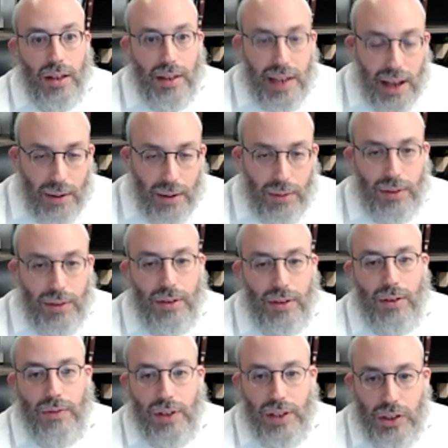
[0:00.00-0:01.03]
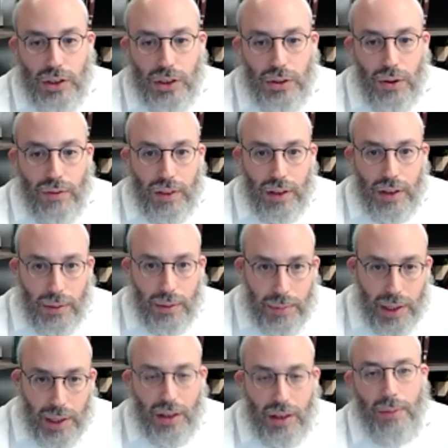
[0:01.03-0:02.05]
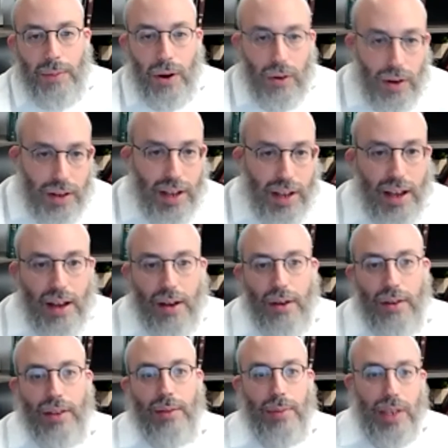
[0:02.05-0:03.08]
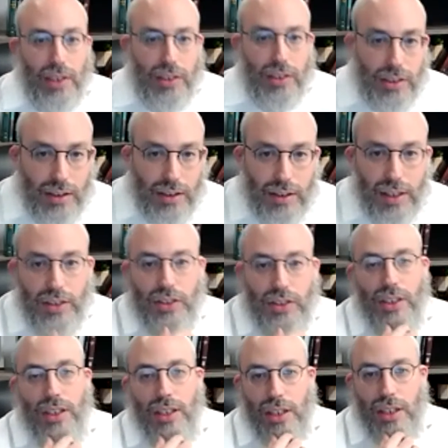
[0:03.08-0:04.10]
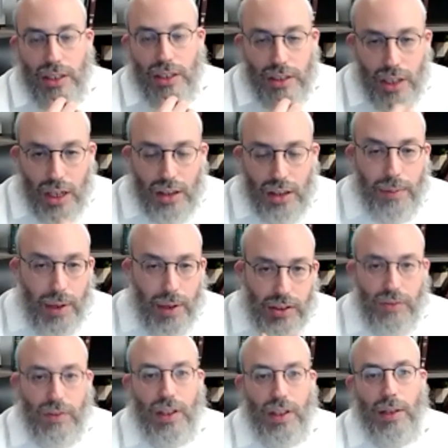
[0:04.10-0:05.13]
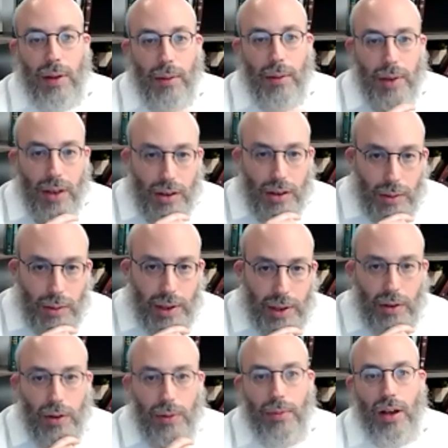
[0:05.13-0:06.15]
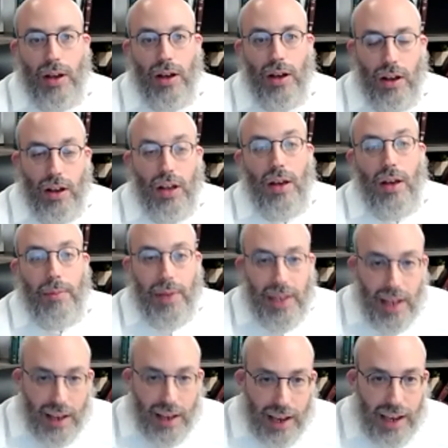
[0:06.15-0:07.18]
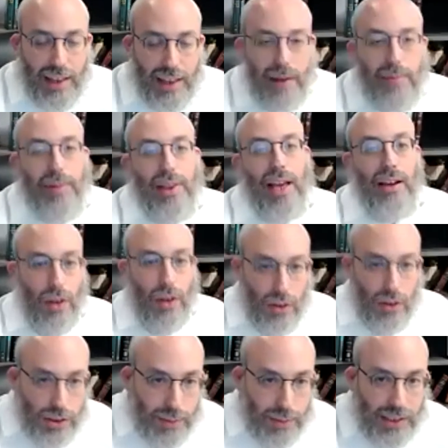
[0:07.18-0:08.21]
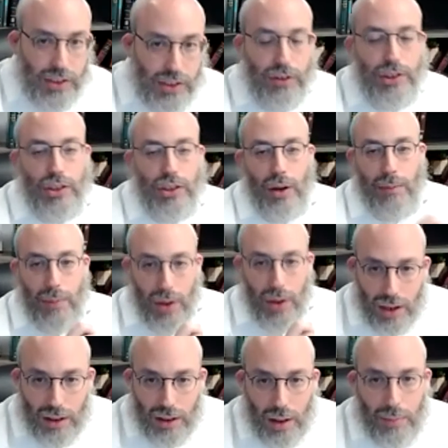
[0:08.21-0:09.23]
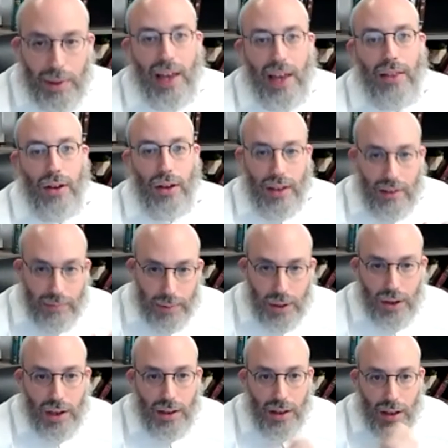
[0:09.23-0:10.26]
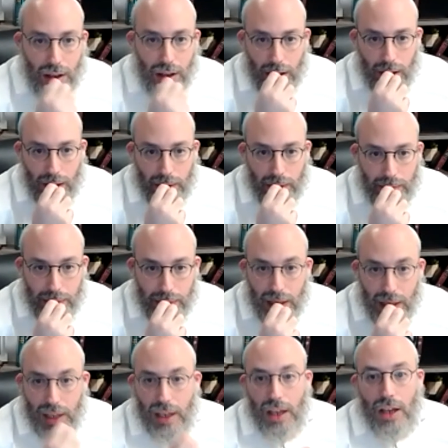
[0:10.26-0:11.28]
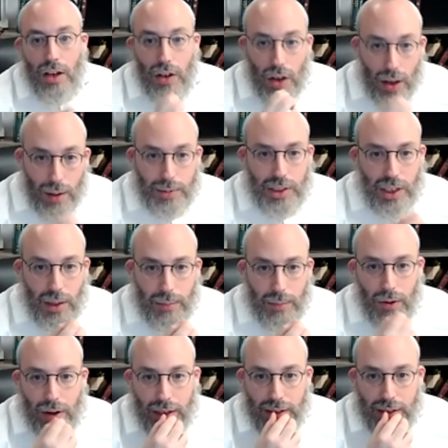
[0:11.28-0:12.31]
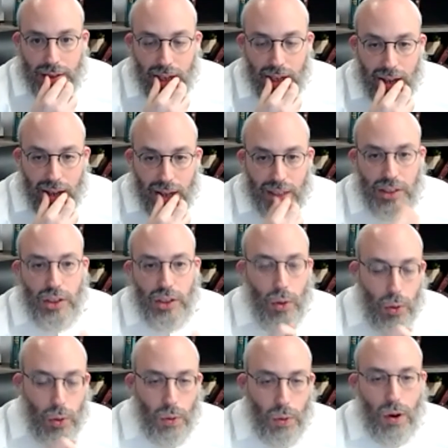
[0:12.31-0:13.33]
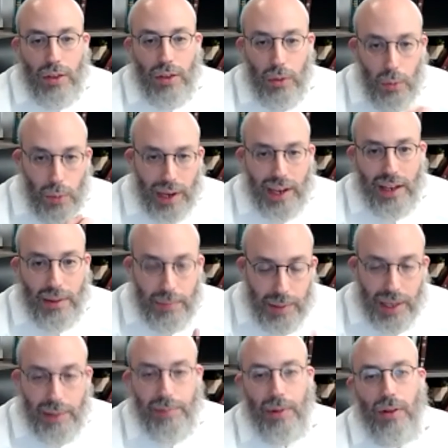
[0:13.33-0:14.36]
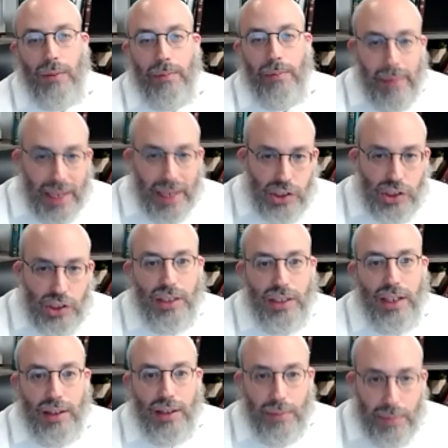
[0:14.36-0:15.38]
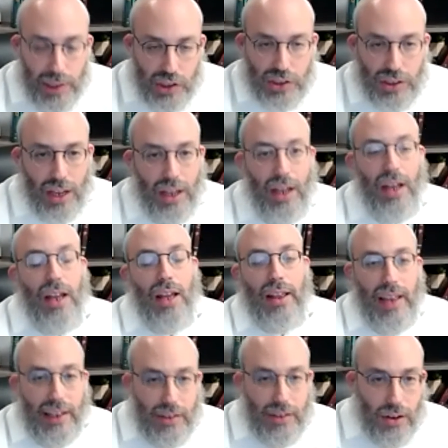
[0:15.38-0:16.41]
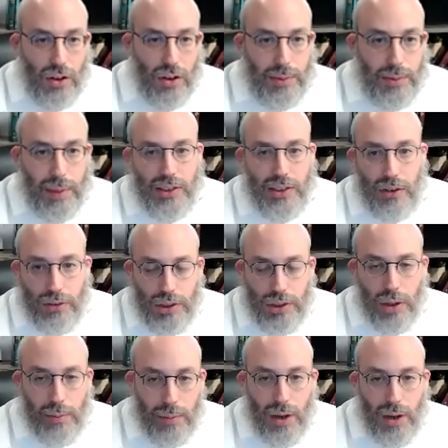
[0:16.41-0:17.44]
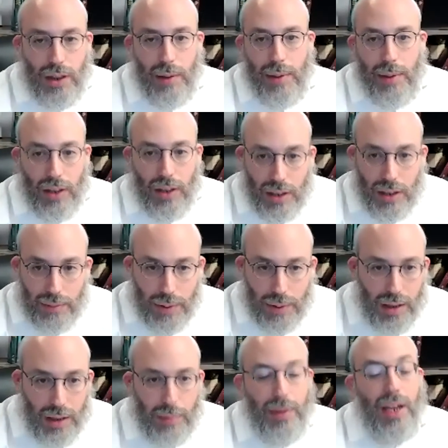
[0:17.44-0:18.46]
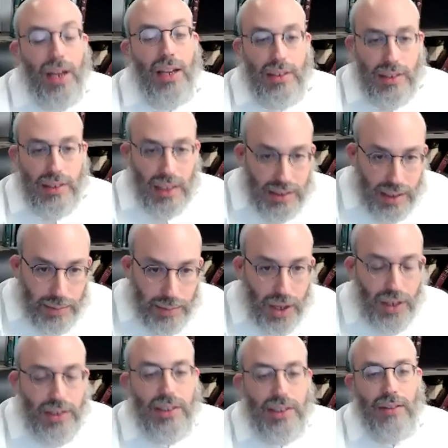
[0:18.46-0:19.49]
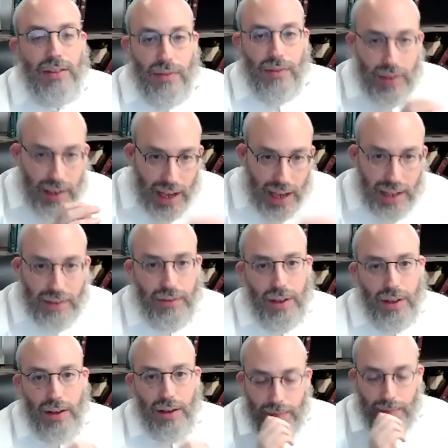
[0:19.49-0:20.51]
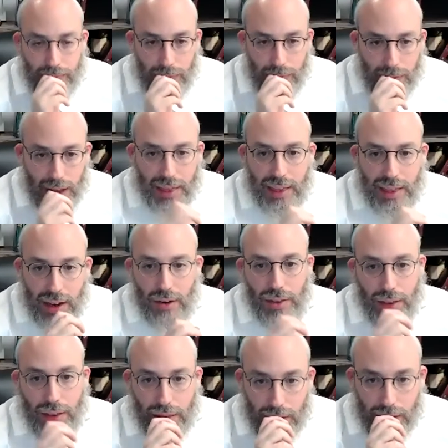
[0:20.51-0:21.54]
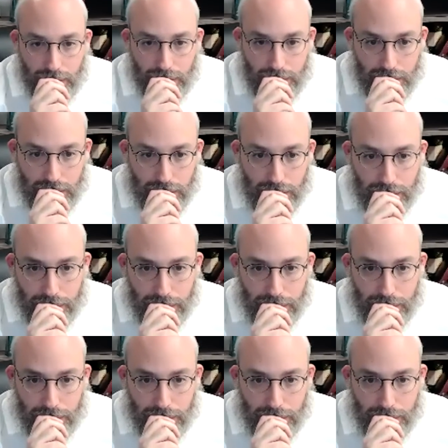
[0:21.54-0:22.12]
Now, finishes off the, the Gemara. Now, the Mishnah teaches on the Pasuk lead, Chabiyad Chame'uma, Minachedem, that calls Manchar Shem Ba'ilam, Chadarinaf Ba'ilam. Comes the Gemara and says, Who are the wicked people mentioned in the Mishnah that calls Manchar Shem Ba'ilam, Chadarinaf Ba'ilam? Says that Yosef Ganvi that they are the thieves.